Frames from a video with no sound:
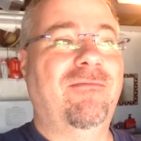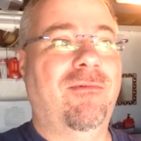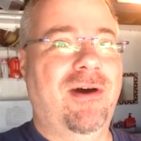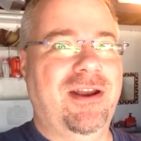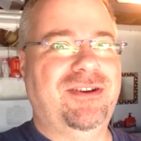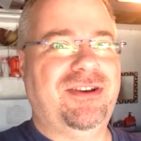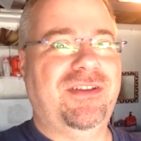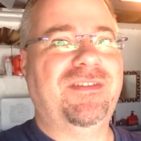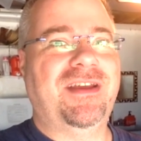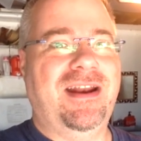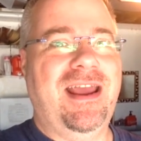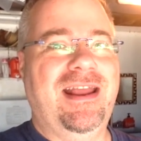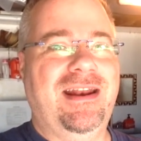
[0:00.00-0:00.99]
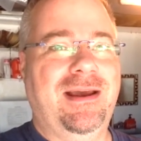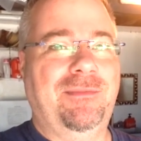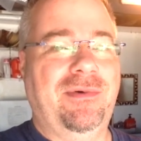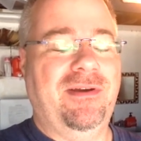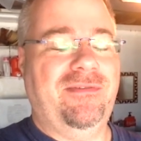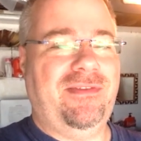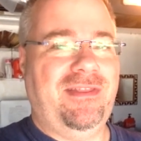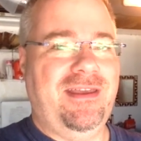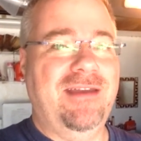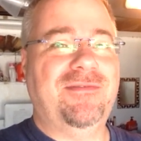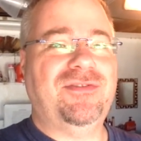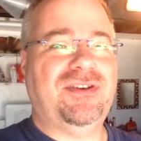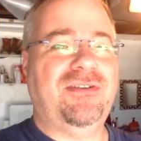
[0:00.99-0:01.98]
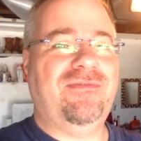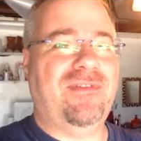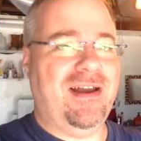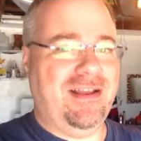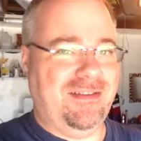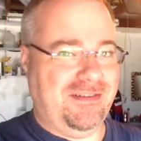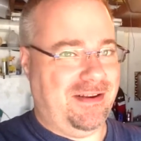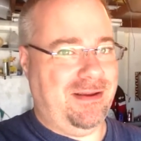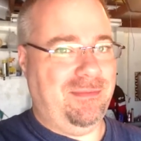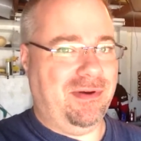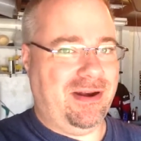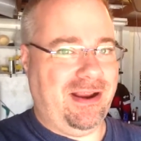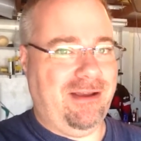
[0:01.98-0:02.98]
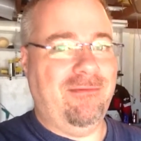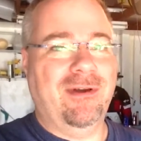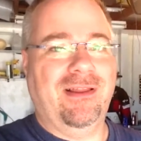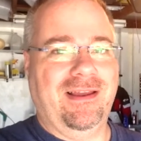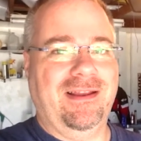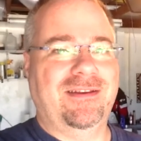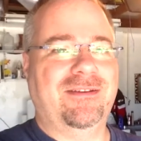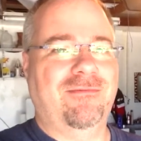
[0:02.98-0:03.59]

what she's going to end up with if she finds anybody willing to